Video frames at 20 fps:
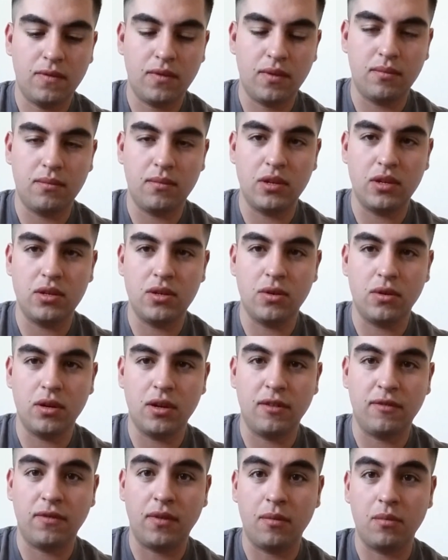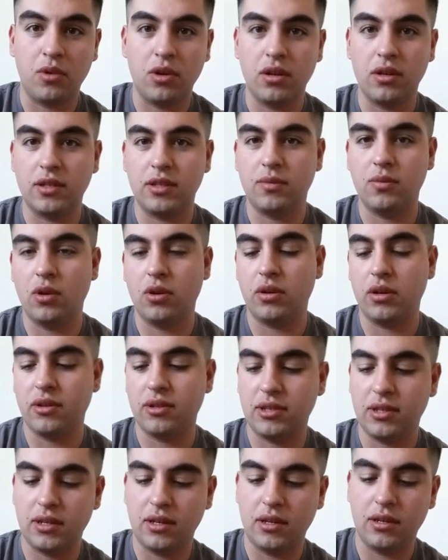If I'm gonna smoke
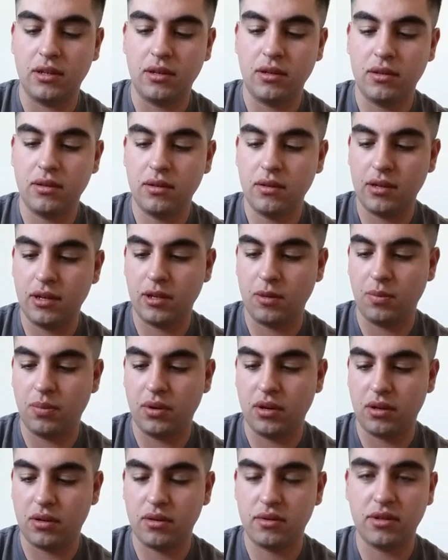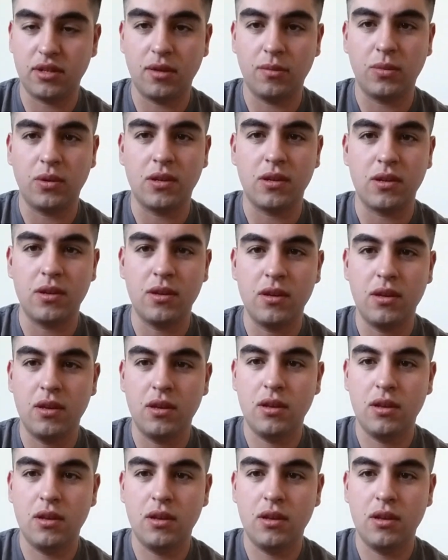outside at the park or something,